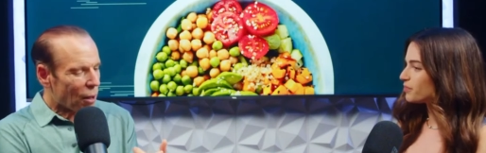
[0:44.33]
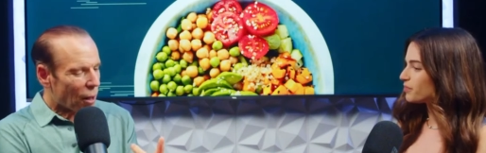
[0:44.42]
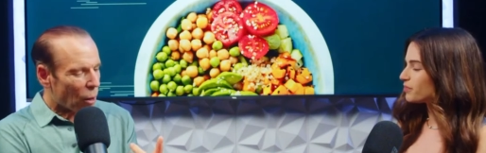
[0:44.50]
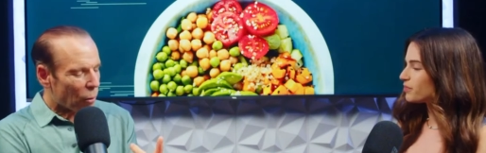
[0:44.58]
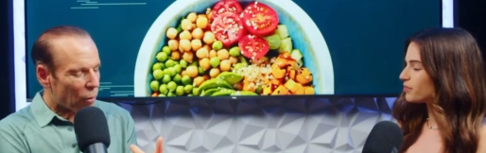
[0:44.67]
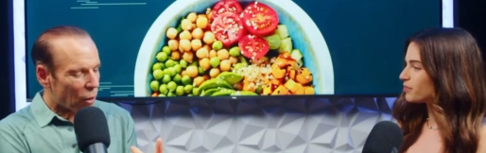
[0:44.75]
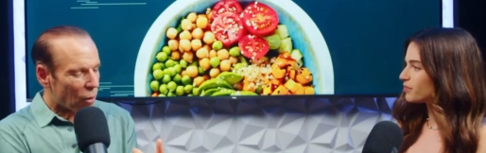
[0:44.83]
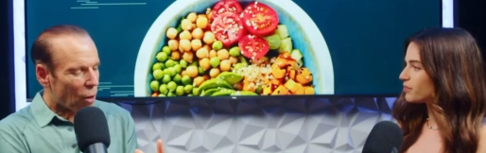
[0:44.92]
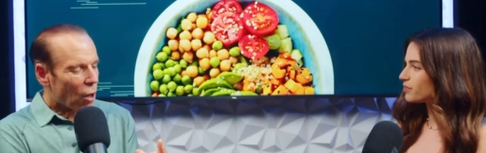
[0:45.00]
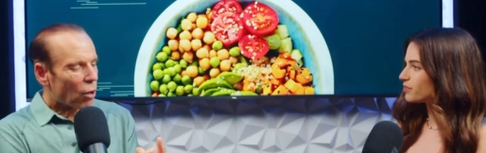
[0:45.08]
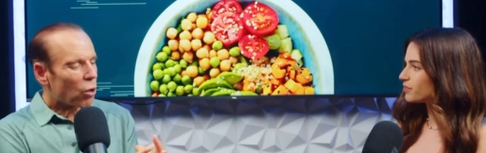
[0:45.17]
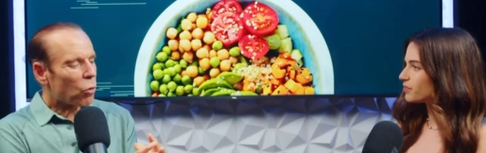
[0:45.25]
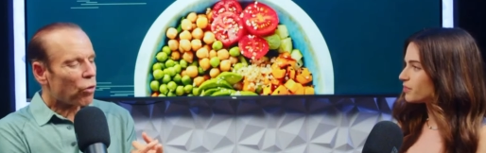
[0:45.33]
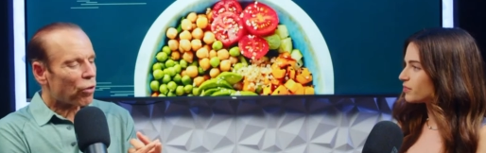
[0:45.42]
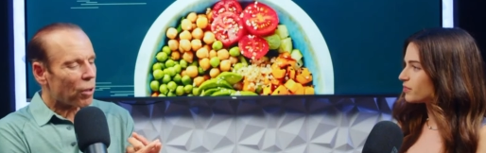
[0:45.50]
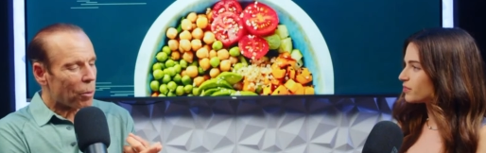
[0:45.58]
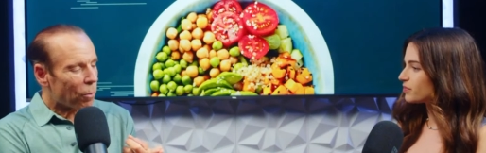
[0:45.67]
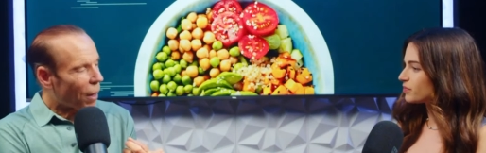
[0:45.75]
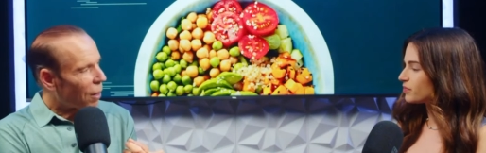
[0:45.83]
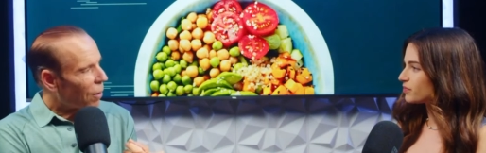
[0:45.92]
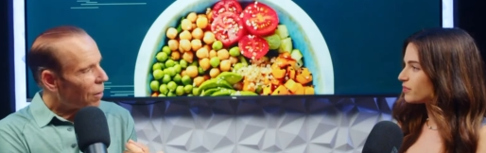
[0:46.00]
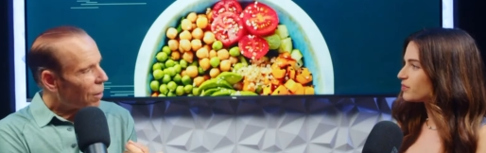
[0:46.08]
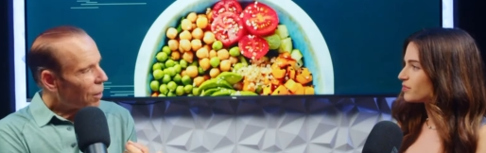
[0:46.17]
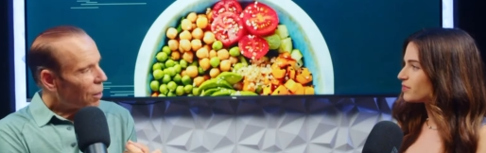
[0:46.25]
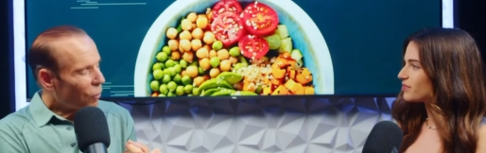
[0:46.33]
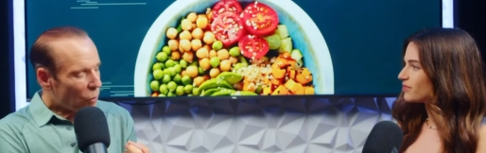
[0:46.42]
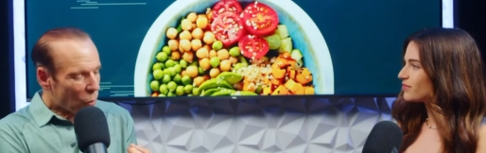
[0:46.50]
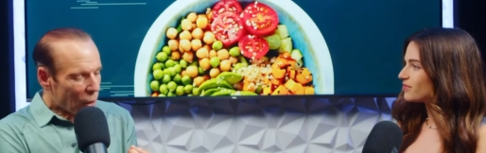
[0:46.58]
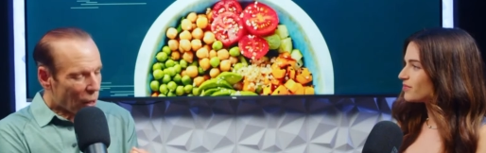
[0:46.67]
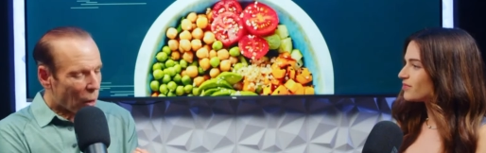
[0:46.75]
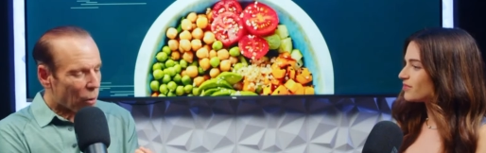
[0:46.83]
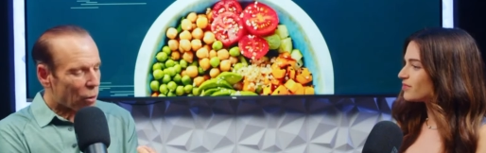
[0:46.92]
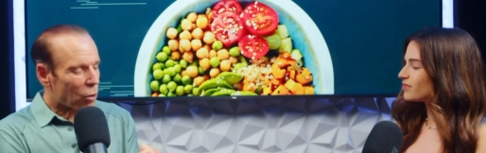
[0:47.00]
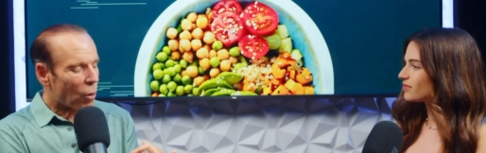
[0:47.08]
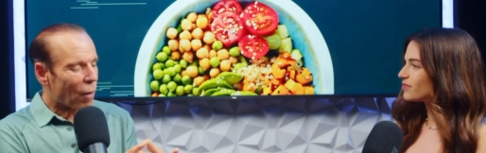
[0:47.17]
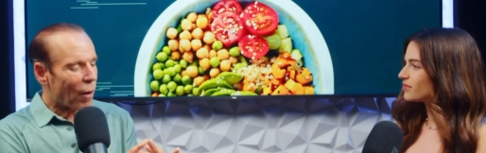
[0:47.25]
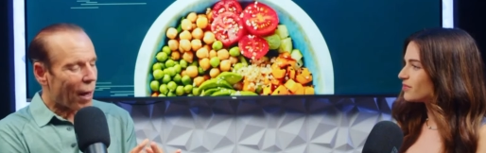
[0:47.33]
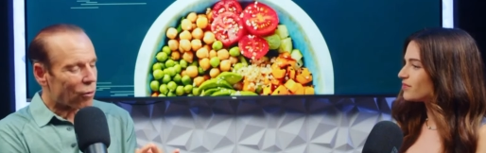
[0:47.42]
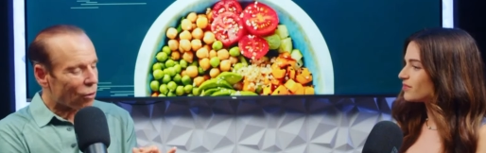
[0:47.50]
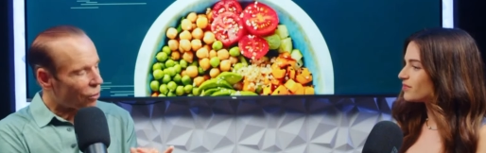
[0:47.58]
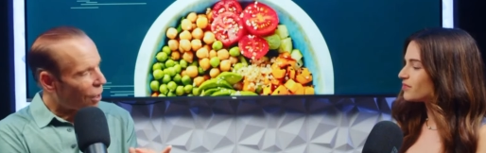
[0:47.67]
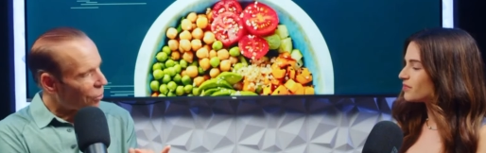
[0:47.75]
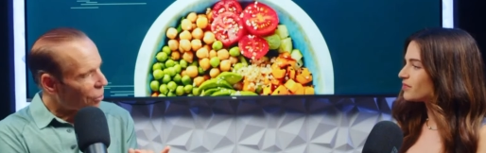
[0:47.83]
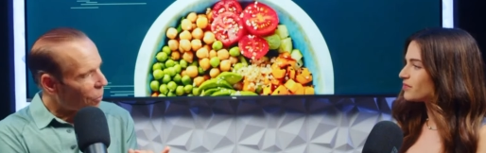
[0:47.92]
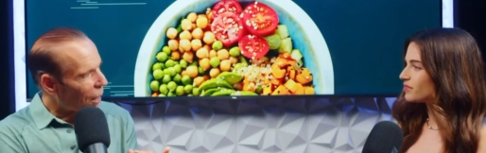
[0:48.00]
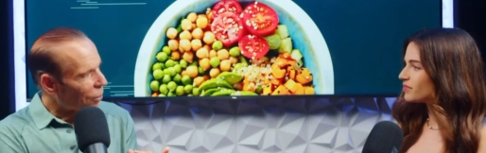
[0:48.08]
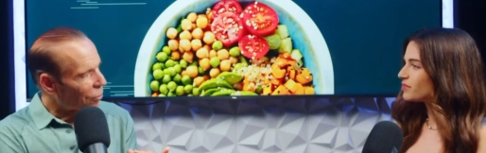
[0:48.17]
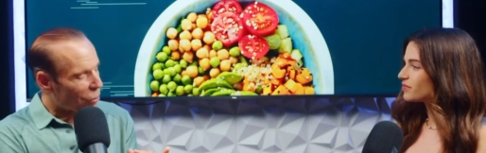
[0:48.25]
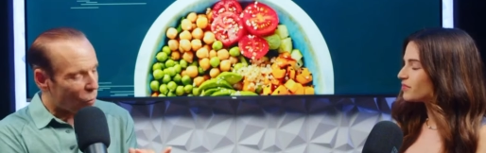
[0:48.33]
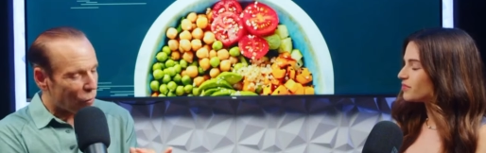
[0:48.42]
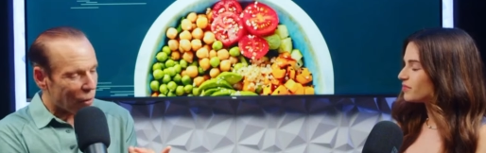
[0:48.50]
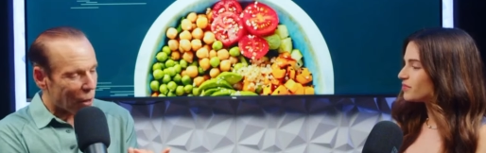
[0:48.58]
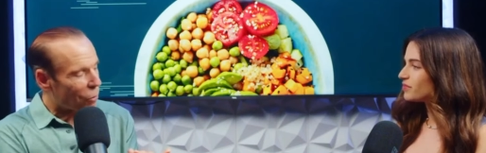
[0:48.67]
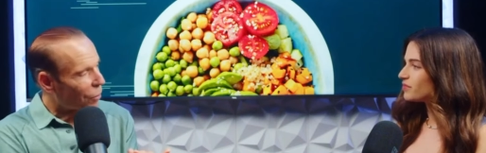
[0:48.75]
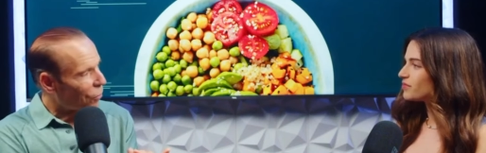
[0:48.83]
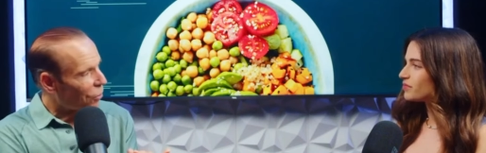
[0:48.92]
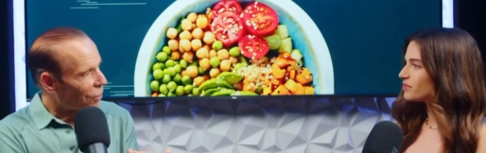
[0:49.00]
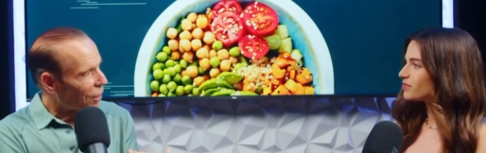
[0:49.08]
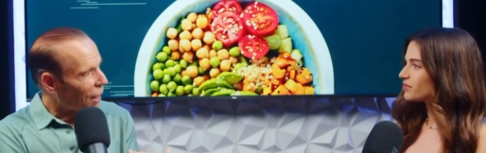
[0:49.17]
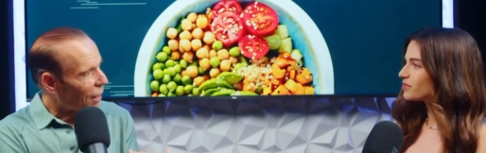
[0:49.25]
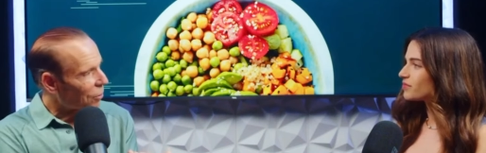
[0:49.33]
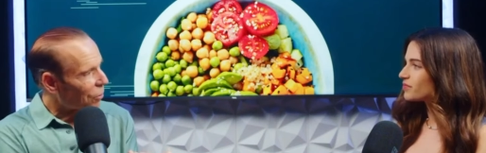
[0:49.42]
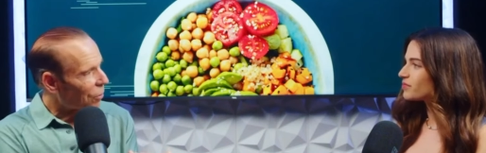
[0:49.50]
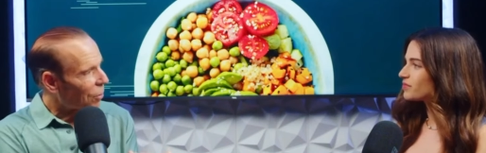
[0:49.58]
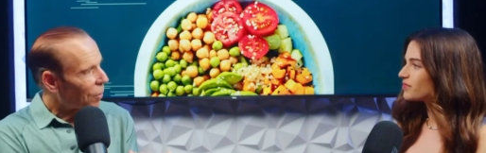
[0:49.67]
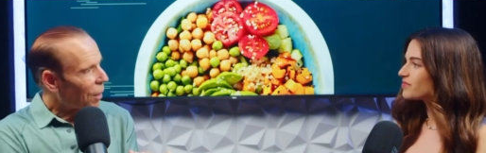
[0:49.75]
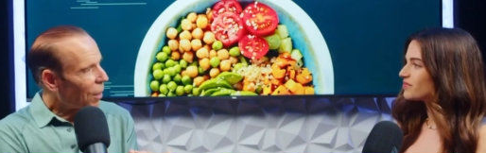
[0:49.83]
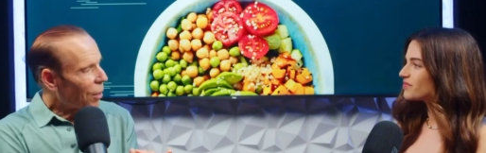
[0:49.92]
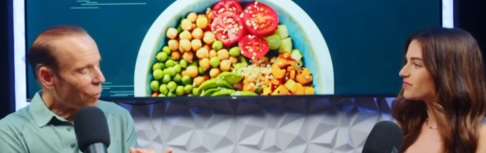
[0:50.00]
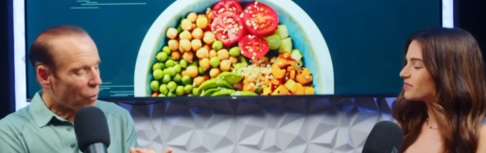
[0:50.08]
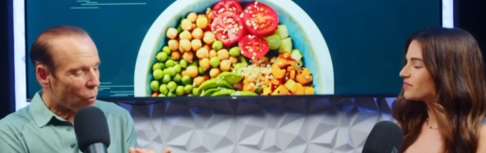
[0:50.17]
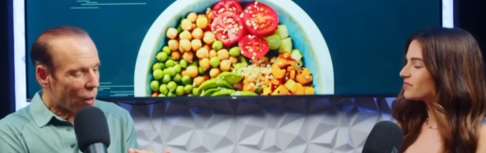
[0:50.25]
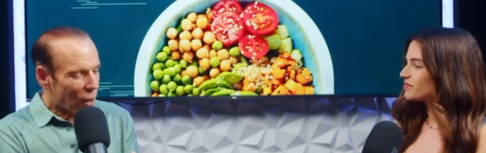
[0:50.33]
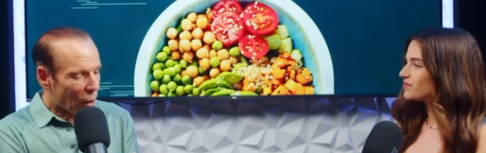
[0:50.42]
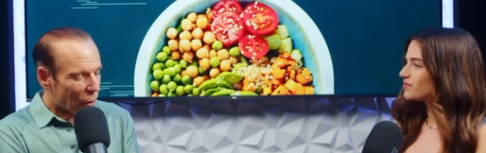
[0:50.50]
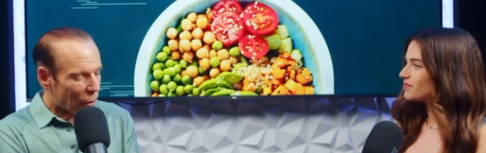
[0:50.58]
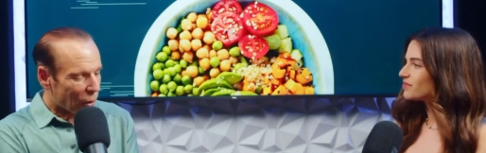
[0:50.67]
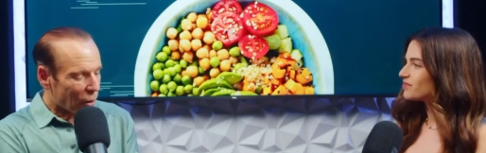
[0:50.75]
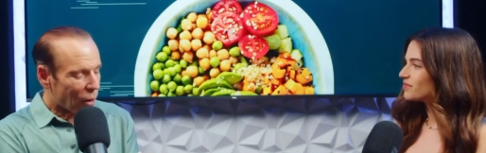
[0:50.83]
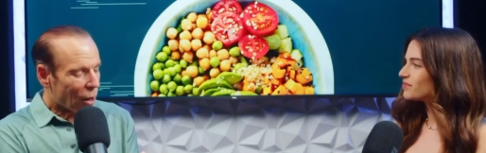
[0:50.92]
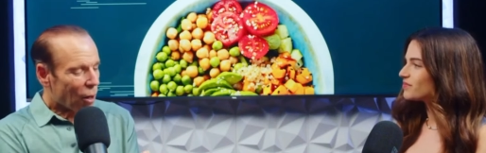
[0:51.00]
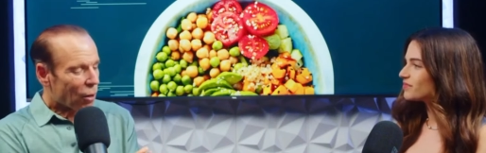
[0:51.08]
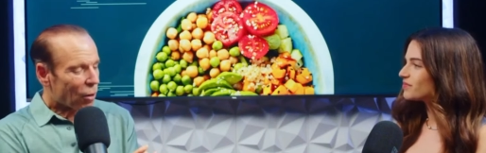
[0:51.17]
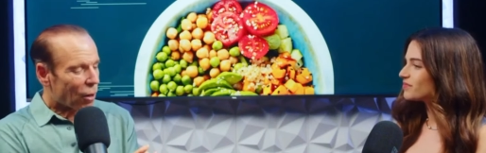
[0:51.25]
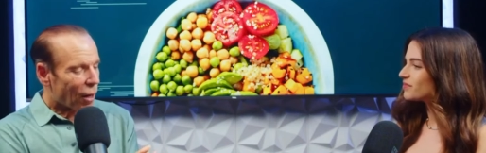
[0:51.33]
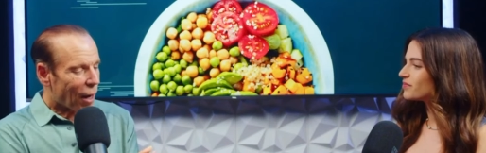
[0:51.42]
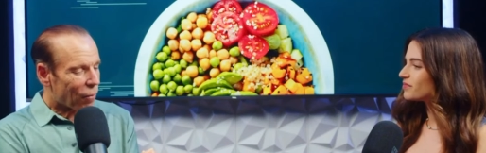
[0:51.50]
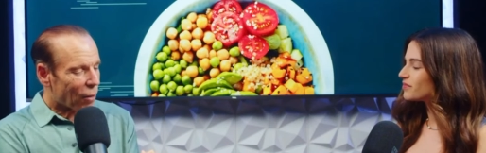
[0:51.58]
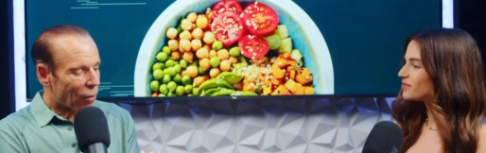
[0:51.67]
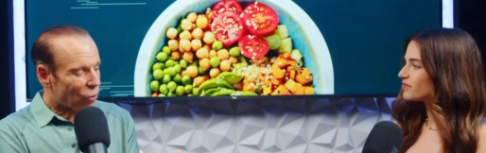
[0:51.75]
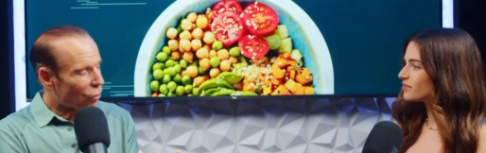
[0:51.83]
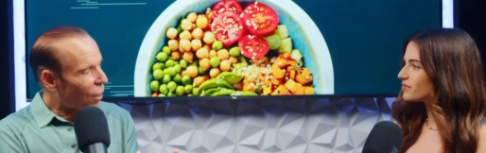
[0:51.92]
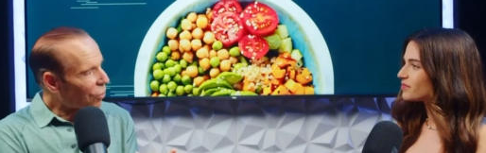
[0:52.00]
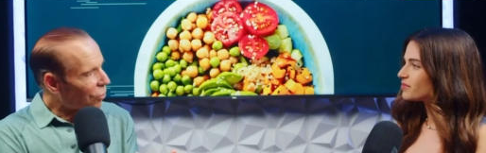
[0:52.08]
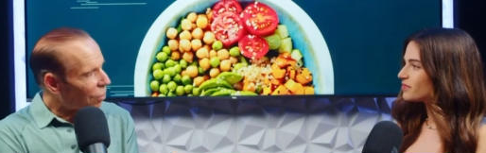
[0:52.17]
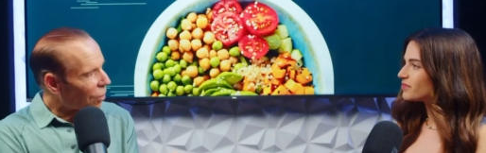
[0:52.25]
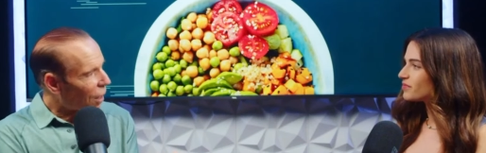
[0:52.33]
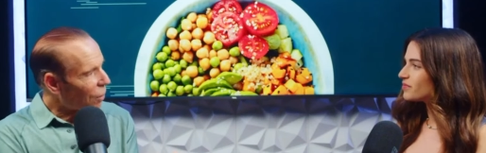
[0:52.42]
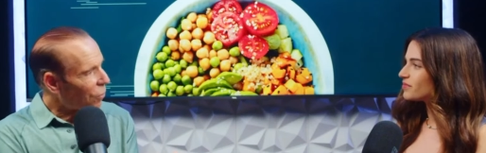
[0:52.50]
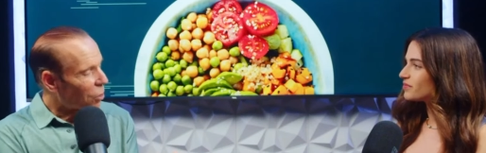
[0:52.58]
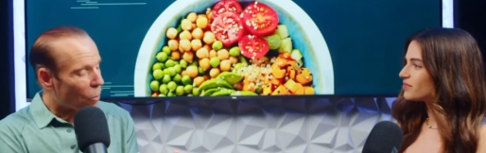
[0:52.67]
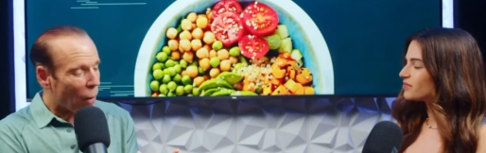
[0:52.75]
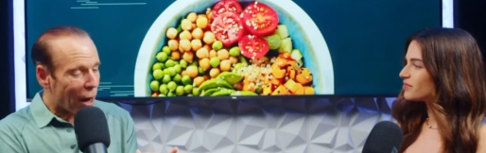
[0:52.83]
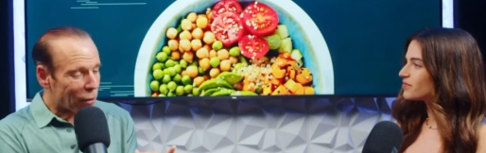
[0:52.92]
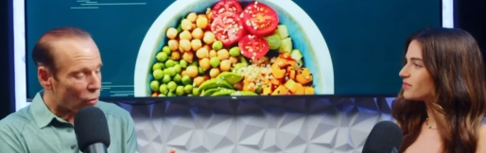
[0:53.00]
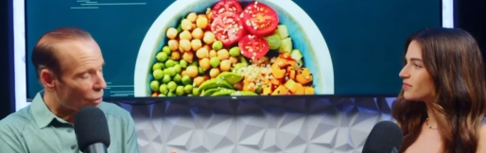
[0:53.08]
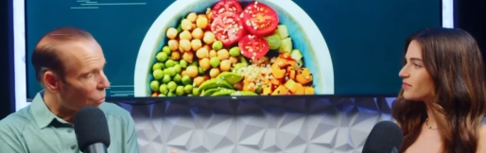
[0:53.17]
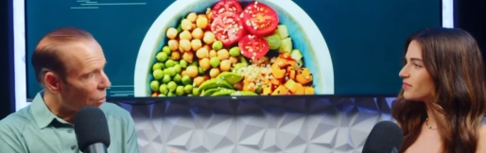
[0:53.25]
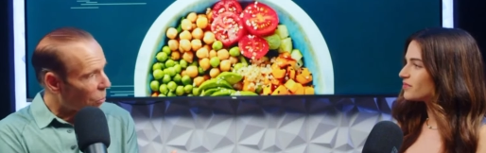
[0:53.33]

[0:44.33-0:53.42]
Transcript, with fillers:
Speaker 1: eat healthier, you sleep better. If you eat healthier, you have exercise capacity and you feel like being physically active. If you eat healthier, you're going to have less stress in your life and your mind's going to